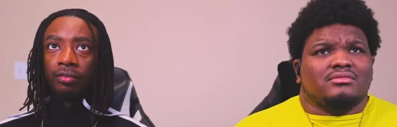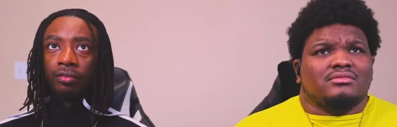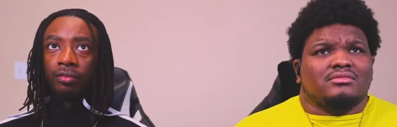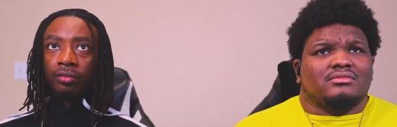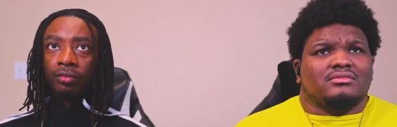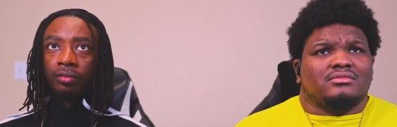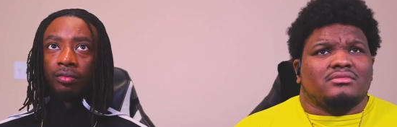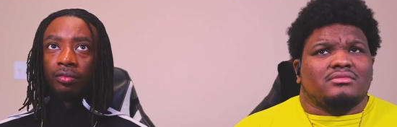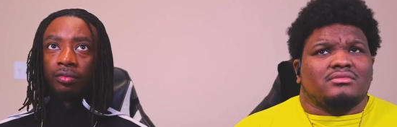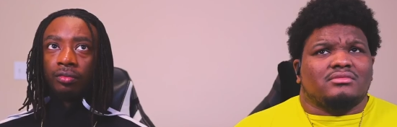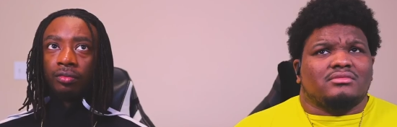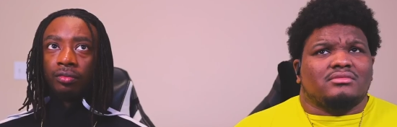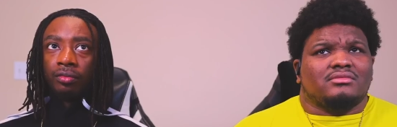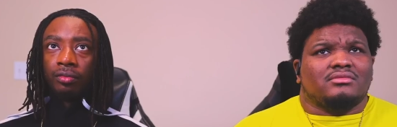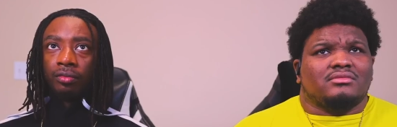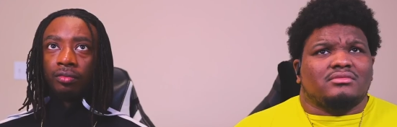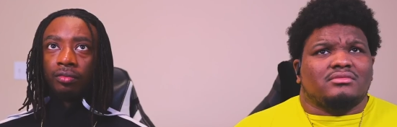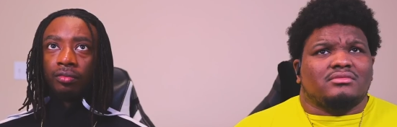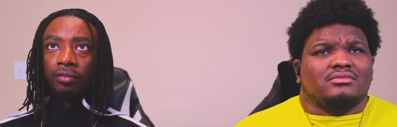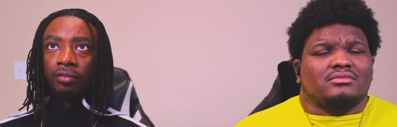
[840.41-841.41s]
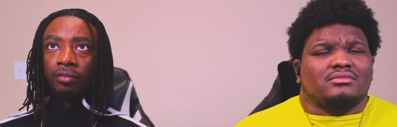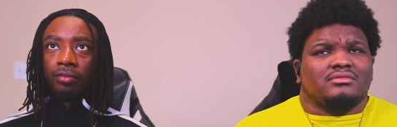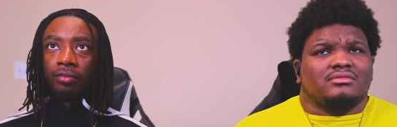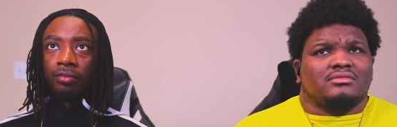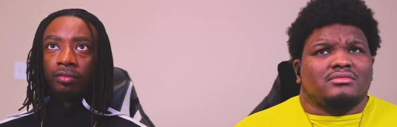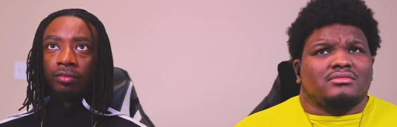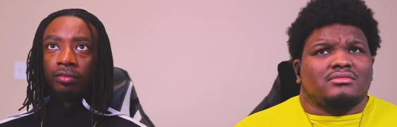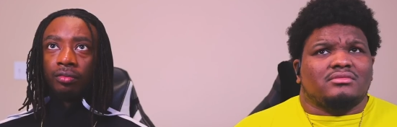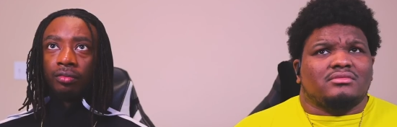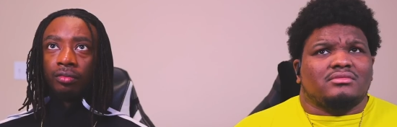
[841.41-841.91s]

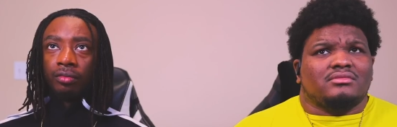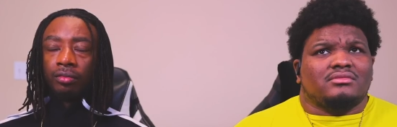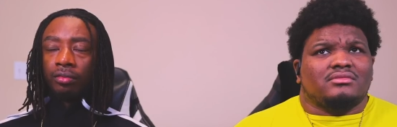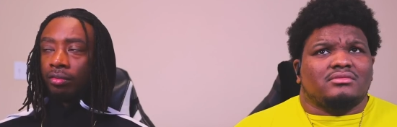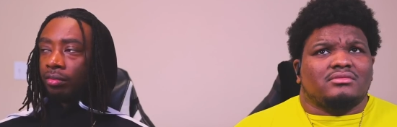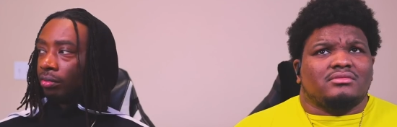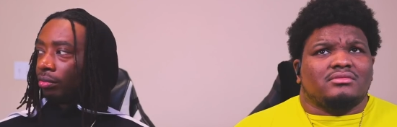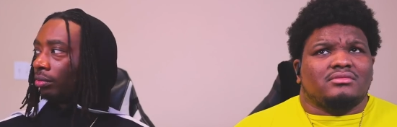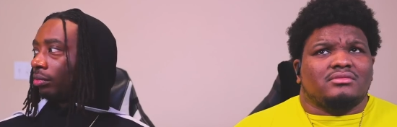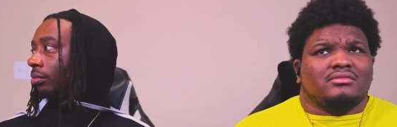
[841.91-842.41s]
No one is speaking in this clip.